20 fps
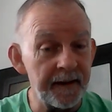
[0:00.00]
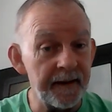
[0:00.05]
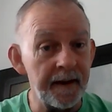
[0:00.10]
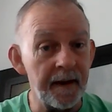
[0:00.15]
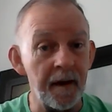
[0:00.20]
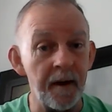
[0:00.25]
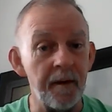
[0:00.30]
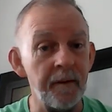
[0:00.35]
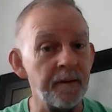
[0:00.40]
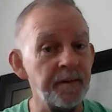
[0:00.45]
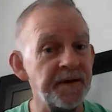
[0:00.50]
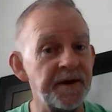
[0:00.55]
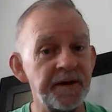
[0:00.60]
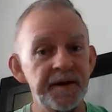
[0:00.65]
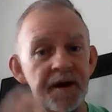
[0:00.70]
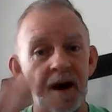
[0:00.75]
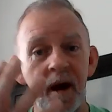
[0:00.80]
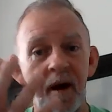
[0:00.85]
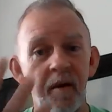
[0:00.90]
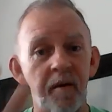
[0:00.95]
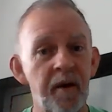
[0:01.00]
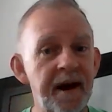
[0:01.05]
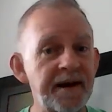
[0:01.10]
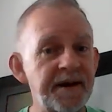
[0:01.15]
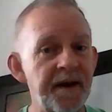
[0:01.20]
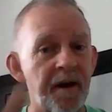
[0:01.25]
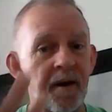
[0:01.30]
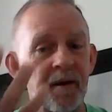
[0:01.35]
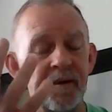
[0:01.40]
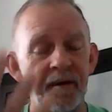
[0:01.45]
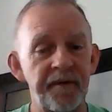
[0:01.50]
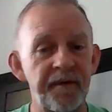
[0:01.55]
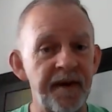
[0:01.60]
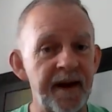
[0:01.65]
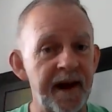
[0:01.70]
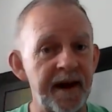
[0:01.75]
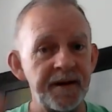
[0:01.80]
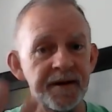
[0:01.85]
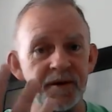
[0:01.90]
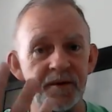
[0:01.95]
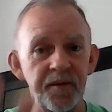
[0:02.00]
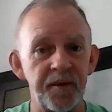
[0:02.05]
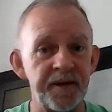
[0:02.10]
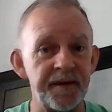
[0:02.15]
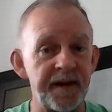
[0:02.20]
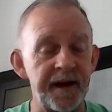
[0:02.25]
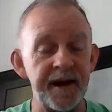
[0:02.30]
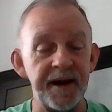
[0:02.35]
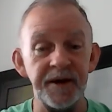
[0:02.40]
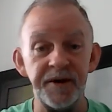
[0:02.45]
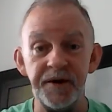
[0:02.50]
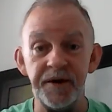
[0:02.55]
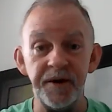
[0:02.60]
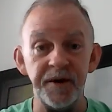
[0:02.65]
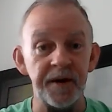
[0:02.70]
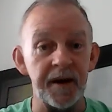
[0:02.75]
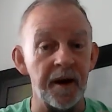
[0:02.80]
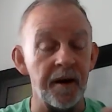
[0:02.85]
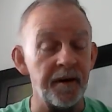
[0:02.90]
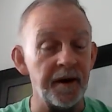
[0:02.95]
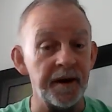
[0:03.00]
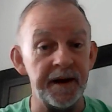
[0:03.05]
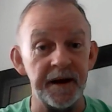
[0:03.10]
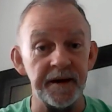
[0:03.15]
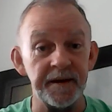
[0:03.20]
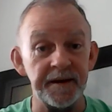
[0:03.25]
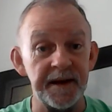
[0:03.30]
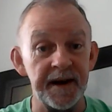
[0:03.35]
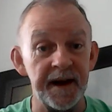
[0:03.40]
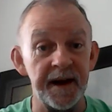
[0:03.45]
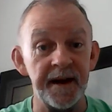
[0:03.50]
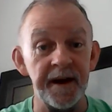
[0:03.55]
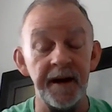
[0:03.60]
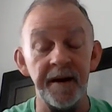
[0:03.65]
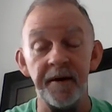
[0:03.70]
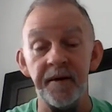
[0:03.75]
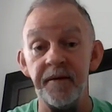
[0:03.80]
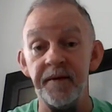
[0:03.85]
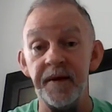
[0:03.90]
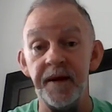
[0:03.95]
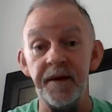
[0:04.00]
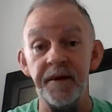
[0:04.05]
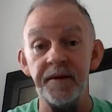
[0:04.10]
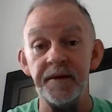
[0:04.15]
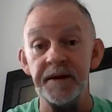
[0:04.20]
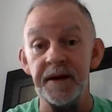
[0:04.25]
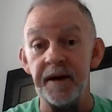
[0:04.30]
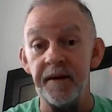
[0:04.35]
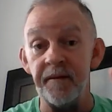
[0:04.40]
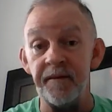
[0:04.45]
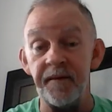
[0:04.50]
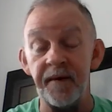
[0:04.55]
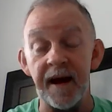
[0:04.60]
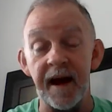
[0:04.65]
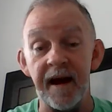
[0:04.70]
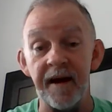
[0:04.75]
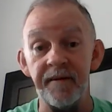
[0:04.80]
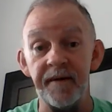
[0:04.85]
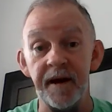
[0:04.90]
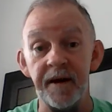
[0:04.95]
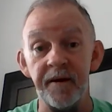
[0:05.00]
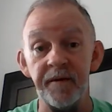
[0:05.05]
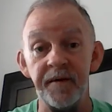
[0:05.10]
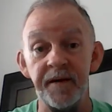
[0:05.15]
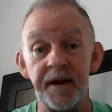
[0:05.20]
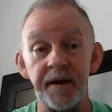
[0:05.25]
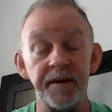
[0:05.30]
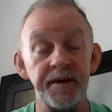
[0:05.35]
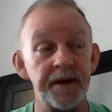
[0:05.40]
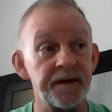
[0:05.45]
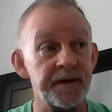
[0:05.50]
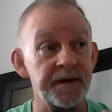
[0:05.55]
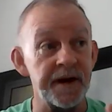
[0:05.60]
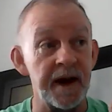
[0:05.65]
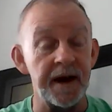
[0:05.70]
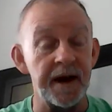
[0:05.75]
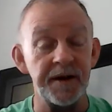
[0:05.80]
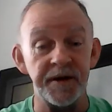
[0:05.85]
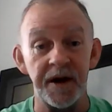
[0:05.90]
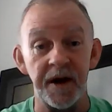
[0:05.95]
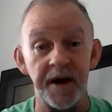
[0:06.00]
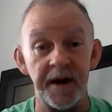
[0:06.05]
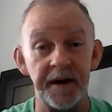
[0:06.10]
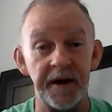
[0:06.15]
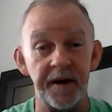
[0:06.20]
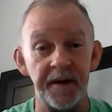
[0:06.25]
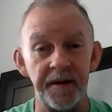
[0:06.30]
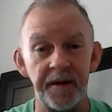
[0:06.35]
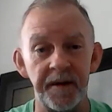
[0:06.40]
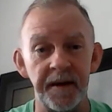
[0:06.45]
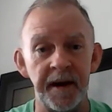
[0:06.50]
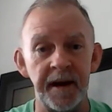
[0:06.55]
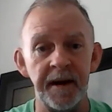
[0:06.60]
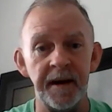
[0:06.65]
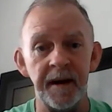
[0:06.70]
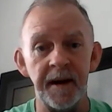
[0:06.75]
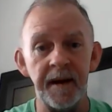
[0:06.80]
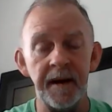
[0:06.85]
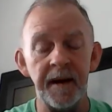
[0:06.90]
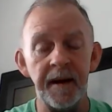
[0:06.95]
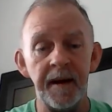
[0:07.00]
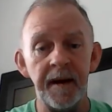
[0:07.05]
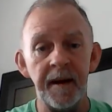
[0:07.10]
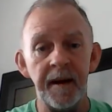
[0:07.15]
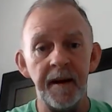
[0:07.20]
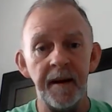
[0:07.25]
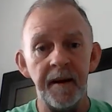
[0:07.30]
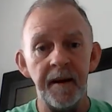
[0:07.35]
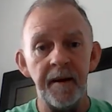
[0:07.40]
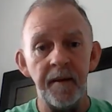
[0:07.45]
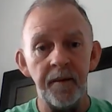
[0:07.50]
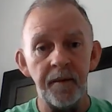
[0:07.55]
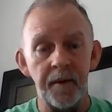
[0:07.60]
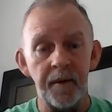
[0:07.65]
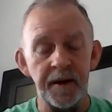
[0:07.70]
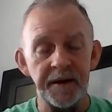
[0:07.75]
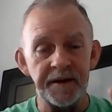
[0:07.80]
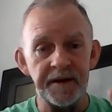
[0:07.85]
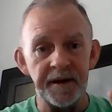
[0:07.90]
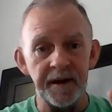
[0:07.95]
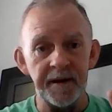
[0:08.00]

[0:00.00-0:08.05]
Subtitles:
Holmes is always on the fence with this. You can go look at 10 interviews, and in 5 interviews, he'll say Jerry Cooney was